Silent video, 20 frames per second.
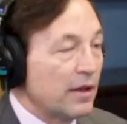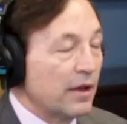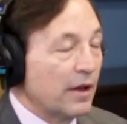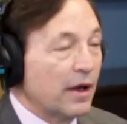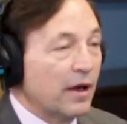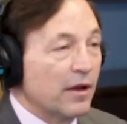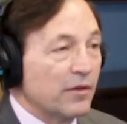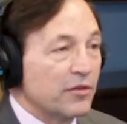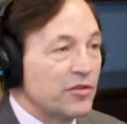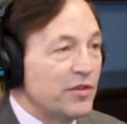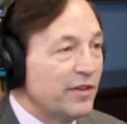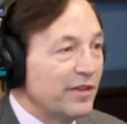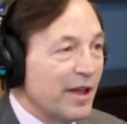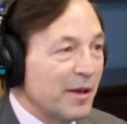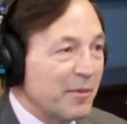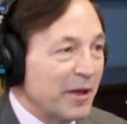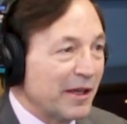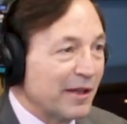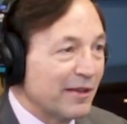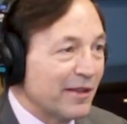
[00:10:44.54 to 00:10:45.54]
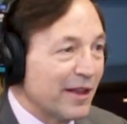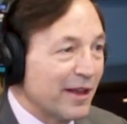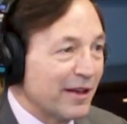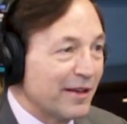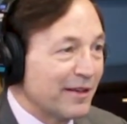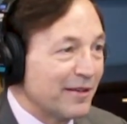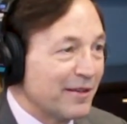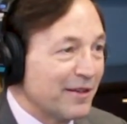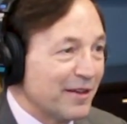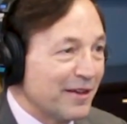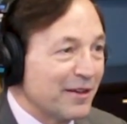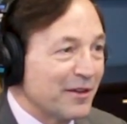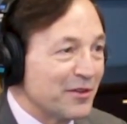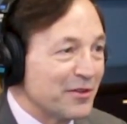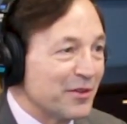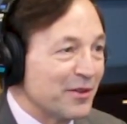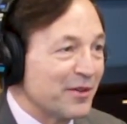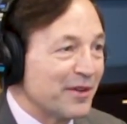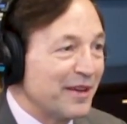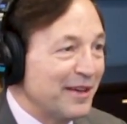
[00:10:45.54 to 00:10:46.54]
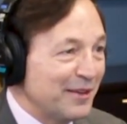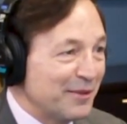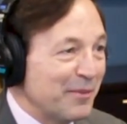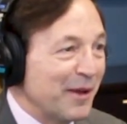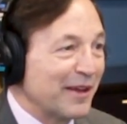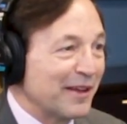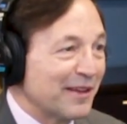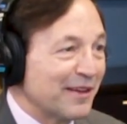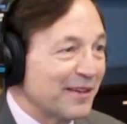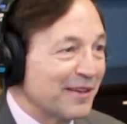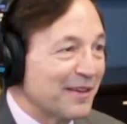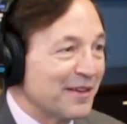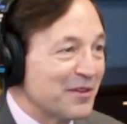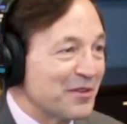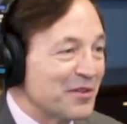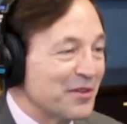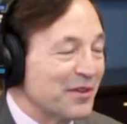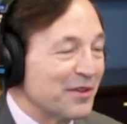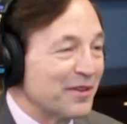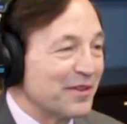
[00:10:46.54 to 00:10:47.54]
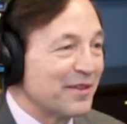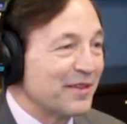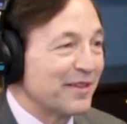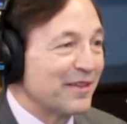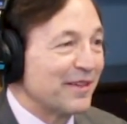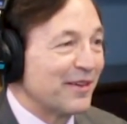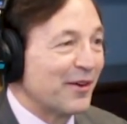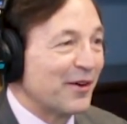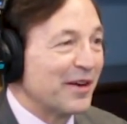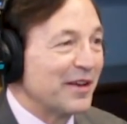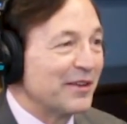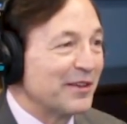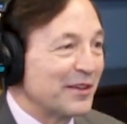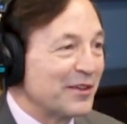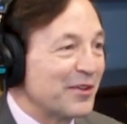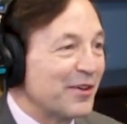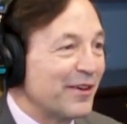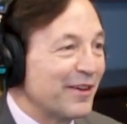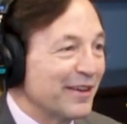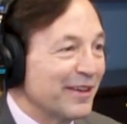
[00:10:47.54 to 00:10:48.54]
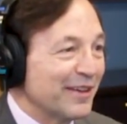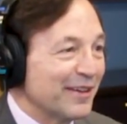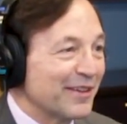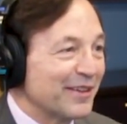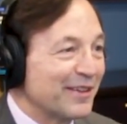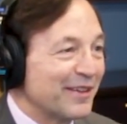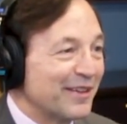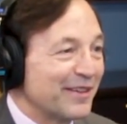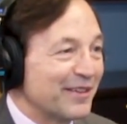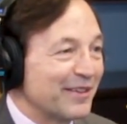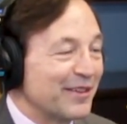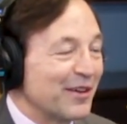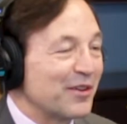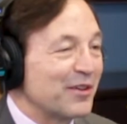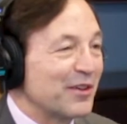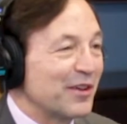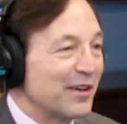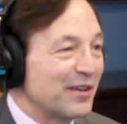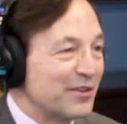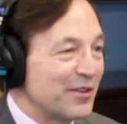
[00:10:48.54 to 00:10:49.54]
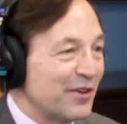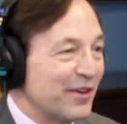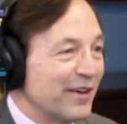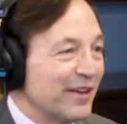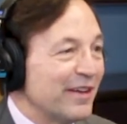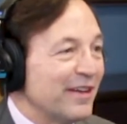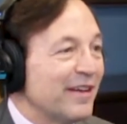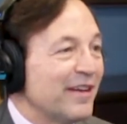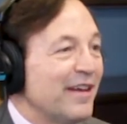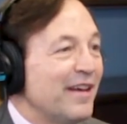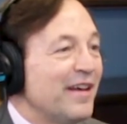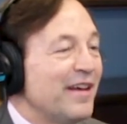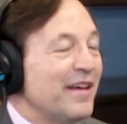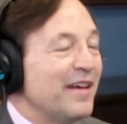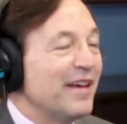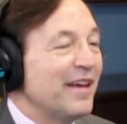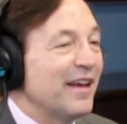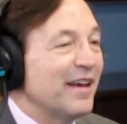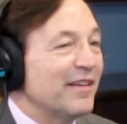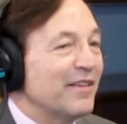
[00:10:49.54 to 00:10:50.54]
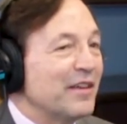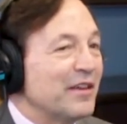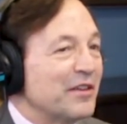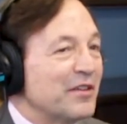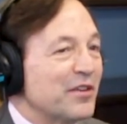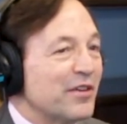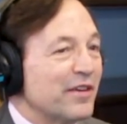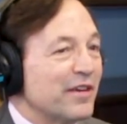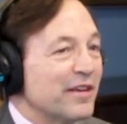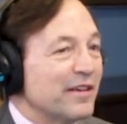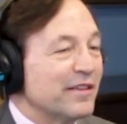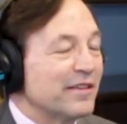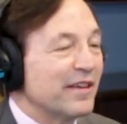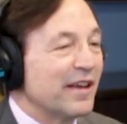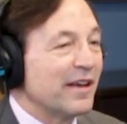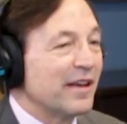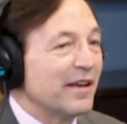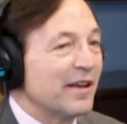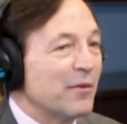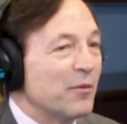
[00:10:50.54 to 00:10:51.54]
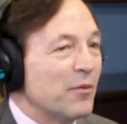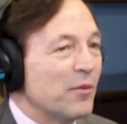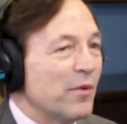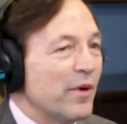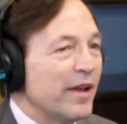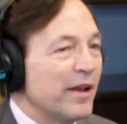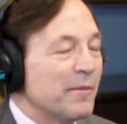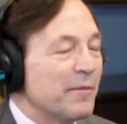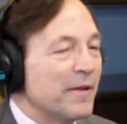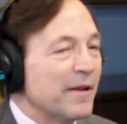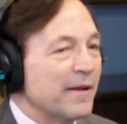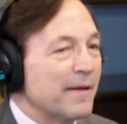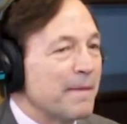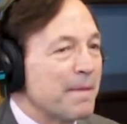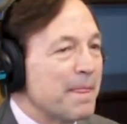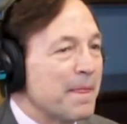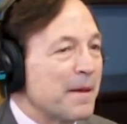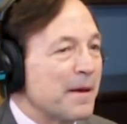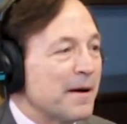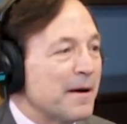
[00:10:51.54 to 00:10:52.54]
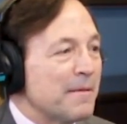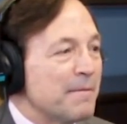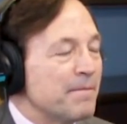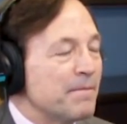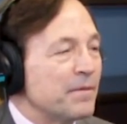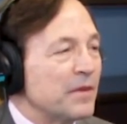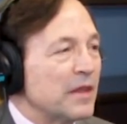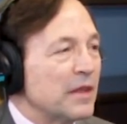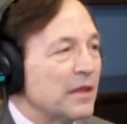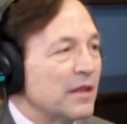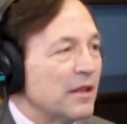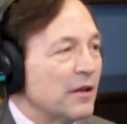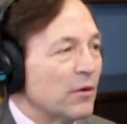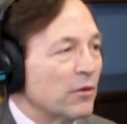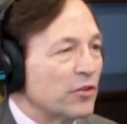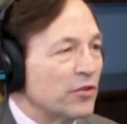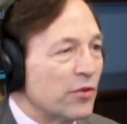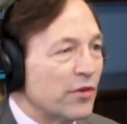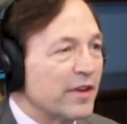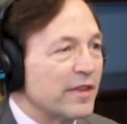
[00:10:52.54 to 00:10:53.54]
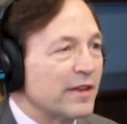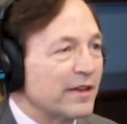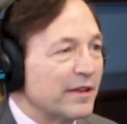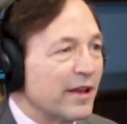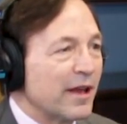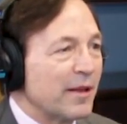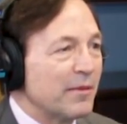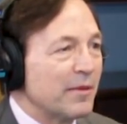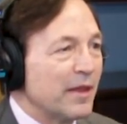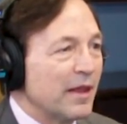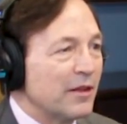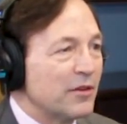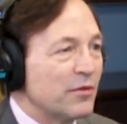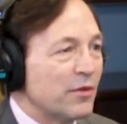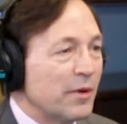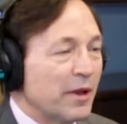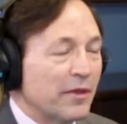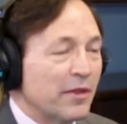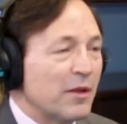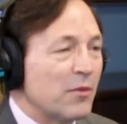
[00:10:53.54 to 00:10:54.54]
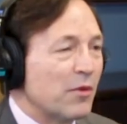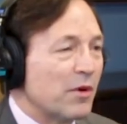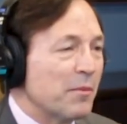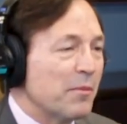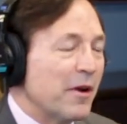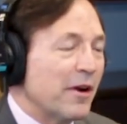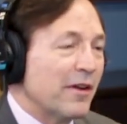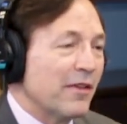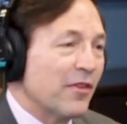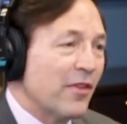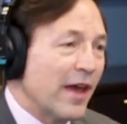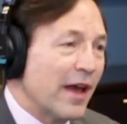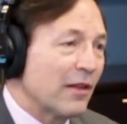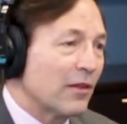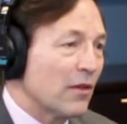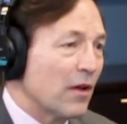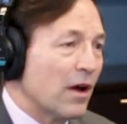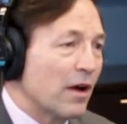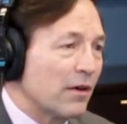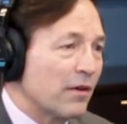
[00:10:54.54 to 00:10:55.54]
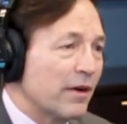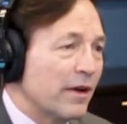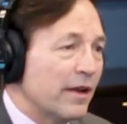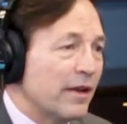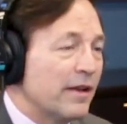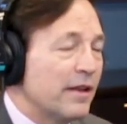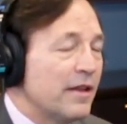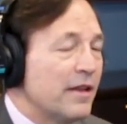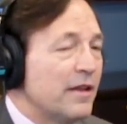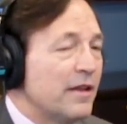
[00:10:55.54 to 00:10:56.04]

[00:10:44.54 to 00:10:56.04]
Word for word: uh, she's not making that an issue. He's making an issue, or his attorney. Yes. Yeah. So good attorney and the attorney saying, "Wait a minute." Um, you know, during the time that you were, and they weren't married that long, right? I